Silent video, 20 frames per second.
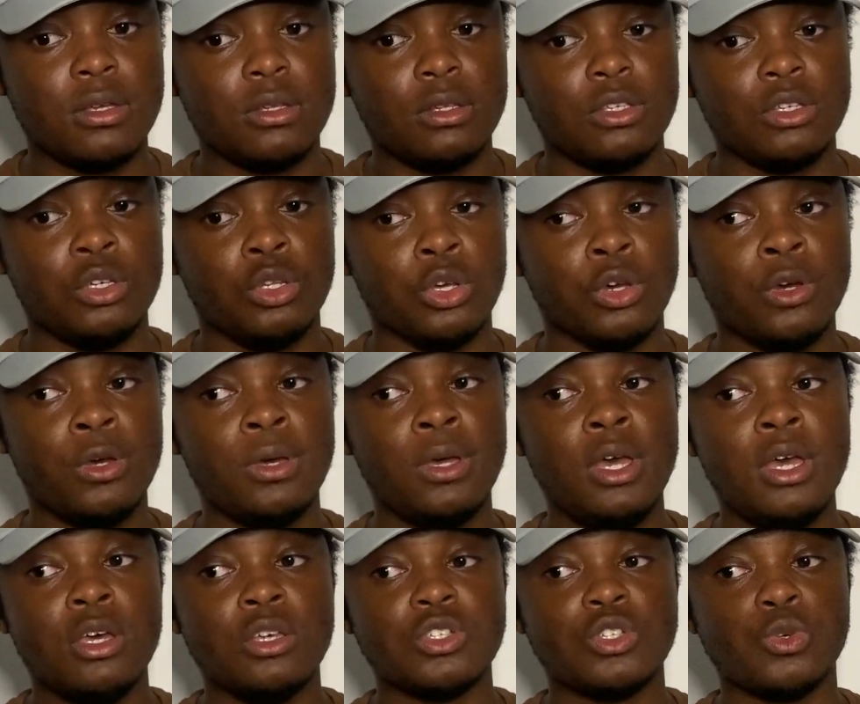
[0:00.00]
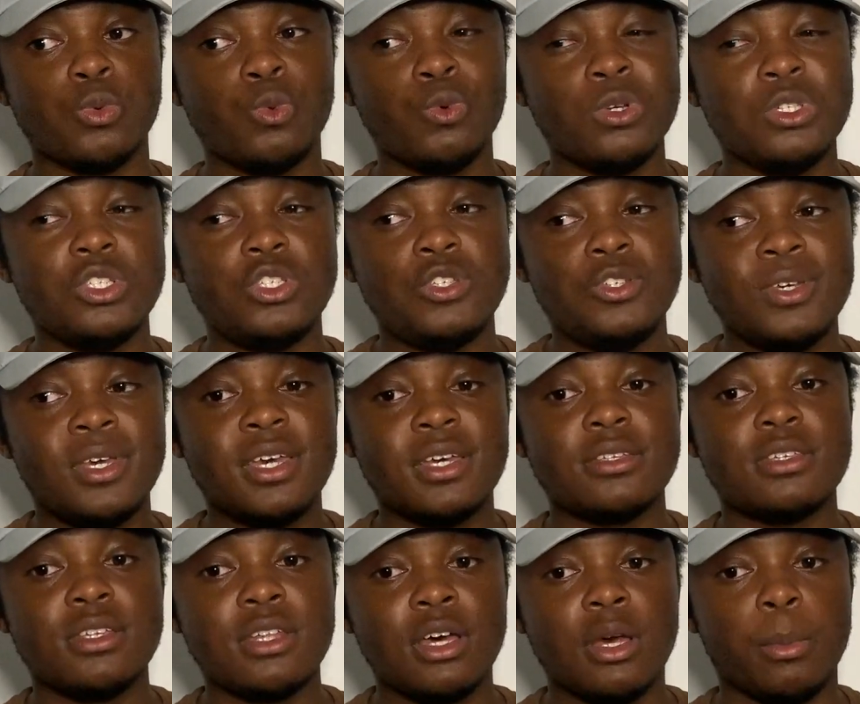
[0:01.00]
you know so once you get
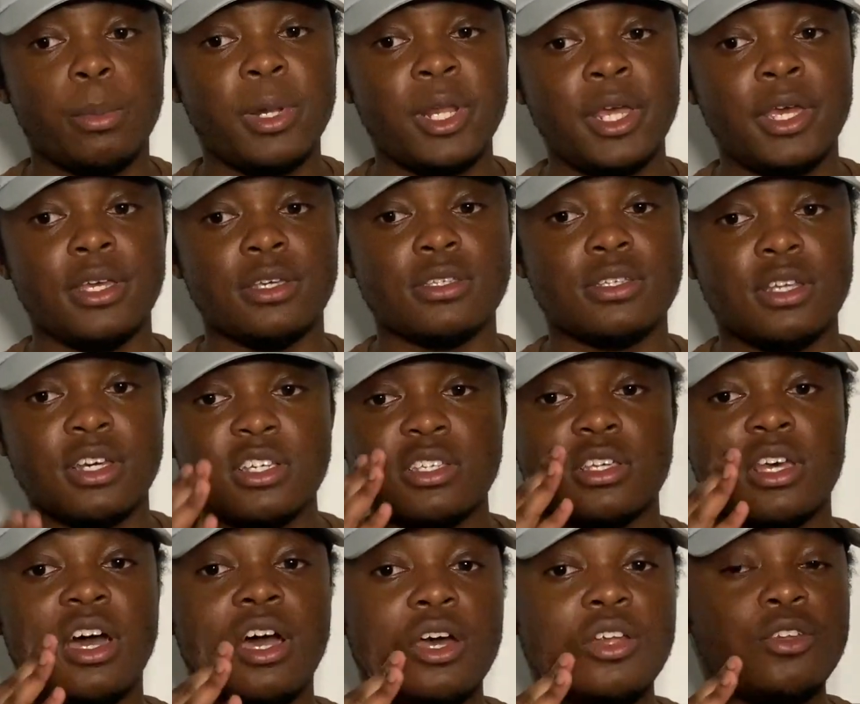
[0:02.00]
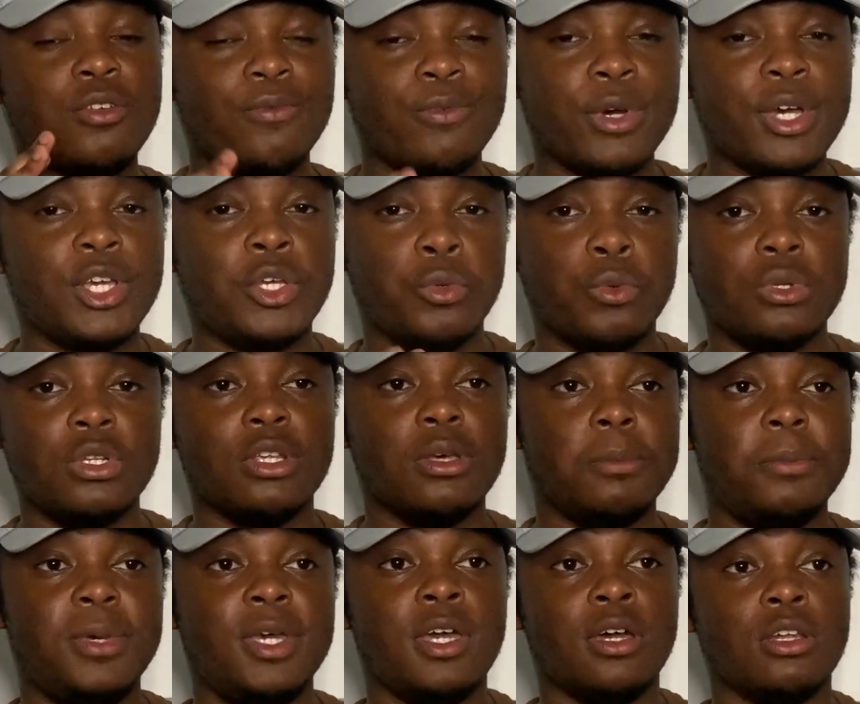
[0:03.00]
to that place that's kind of where you want to
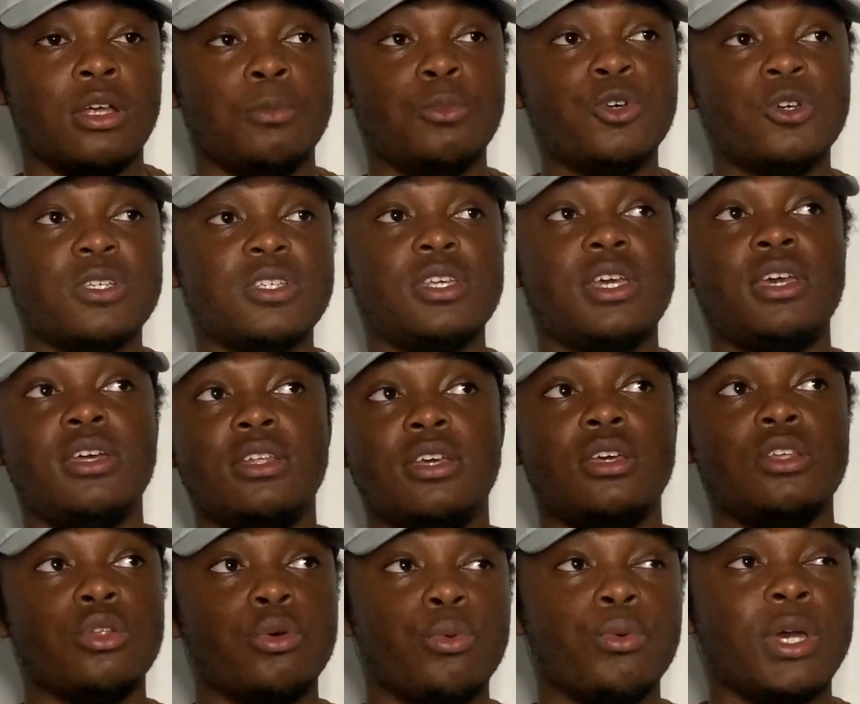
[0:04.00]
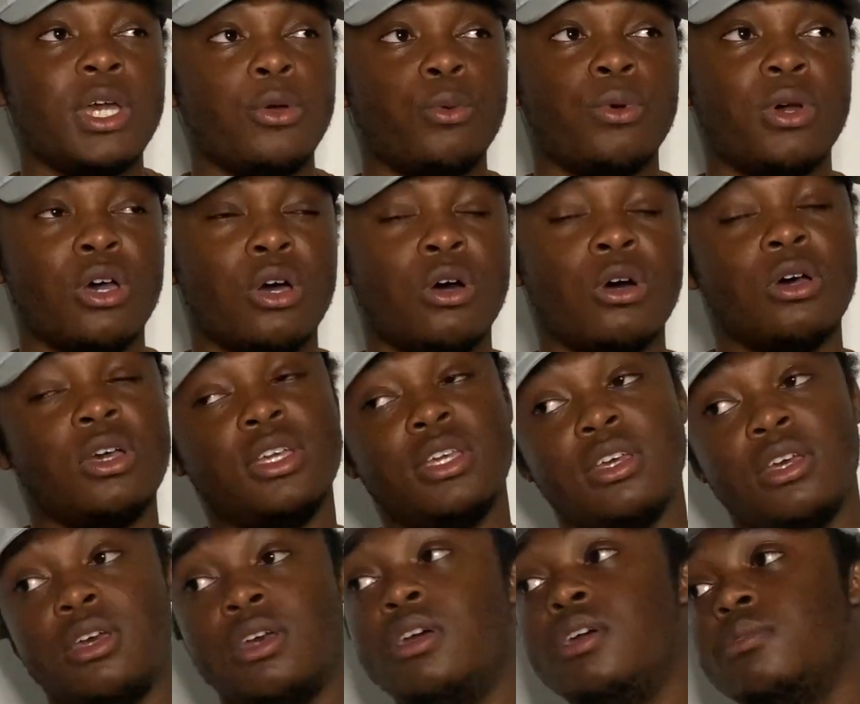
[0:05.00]
be and i'm not saying it in a way where oh
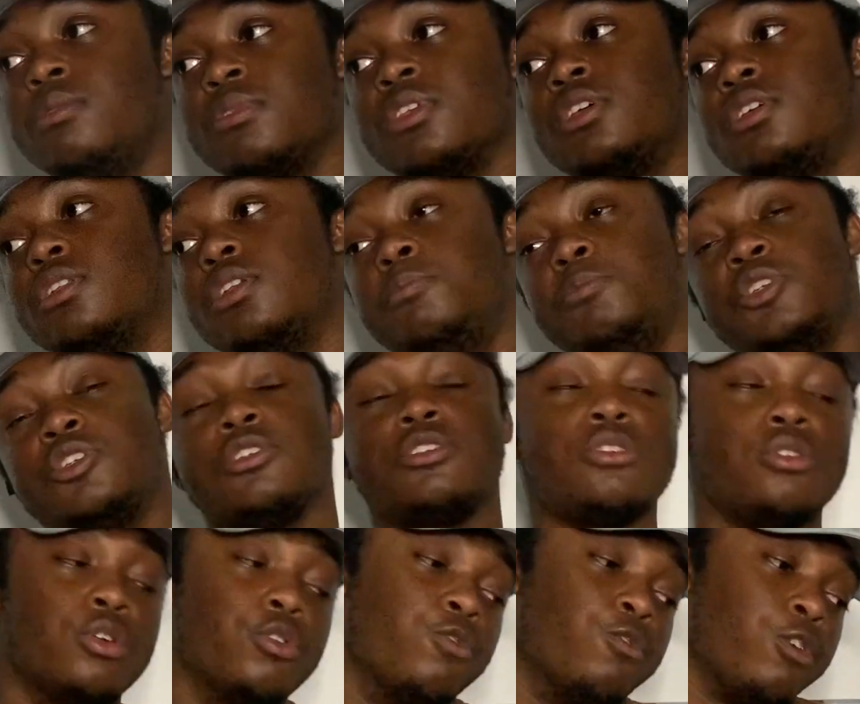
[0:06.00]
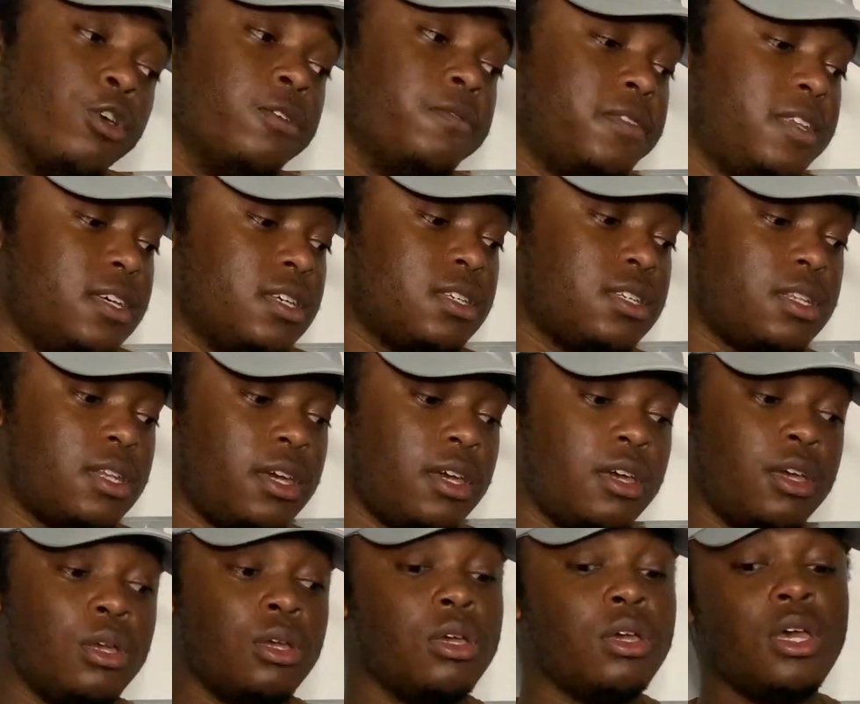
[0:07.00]
yeah let me just look rough this
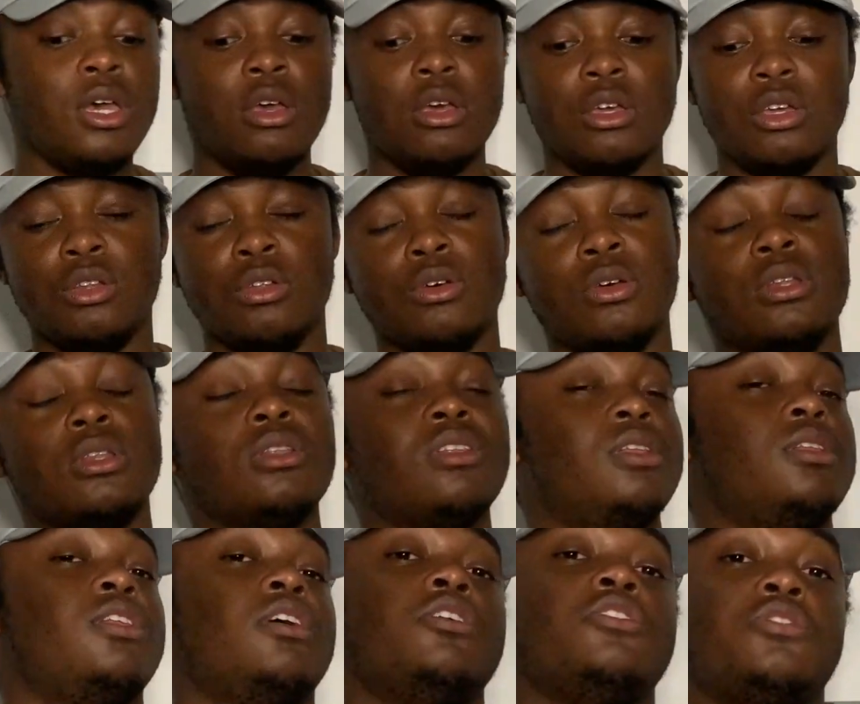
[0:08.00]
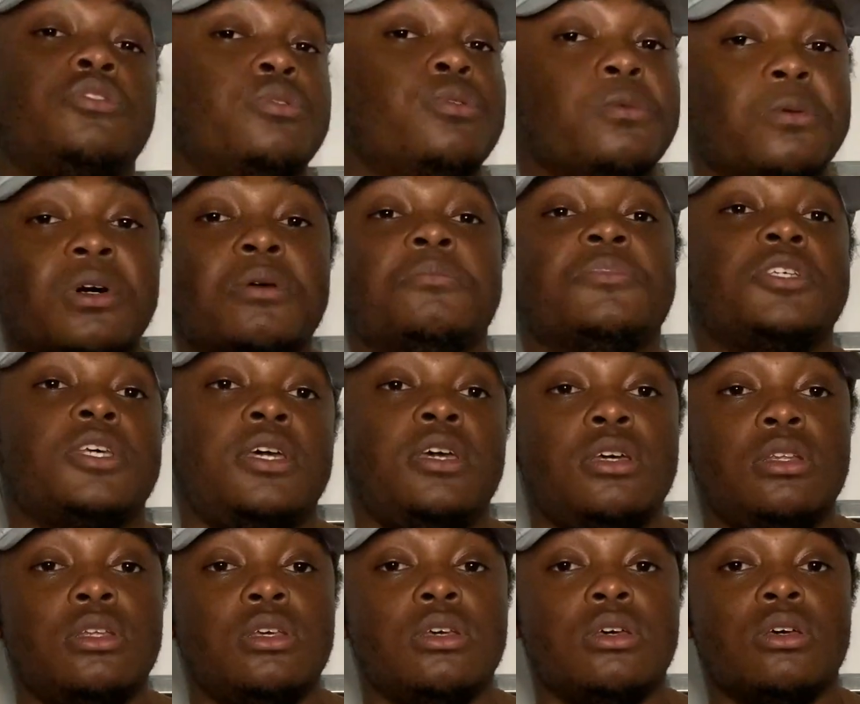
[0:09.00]
day you know that's not what i'm
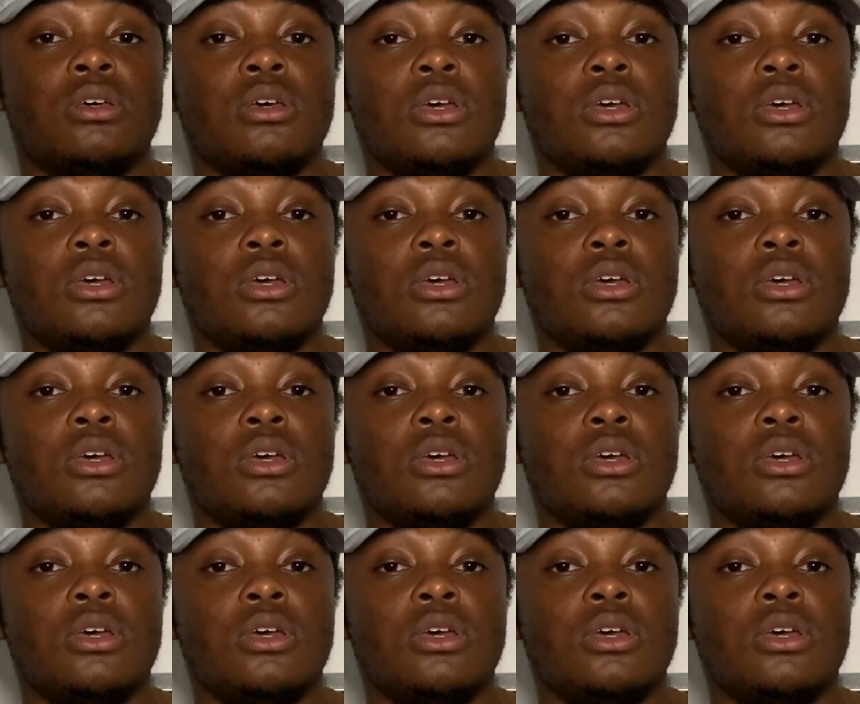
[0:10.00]
saying here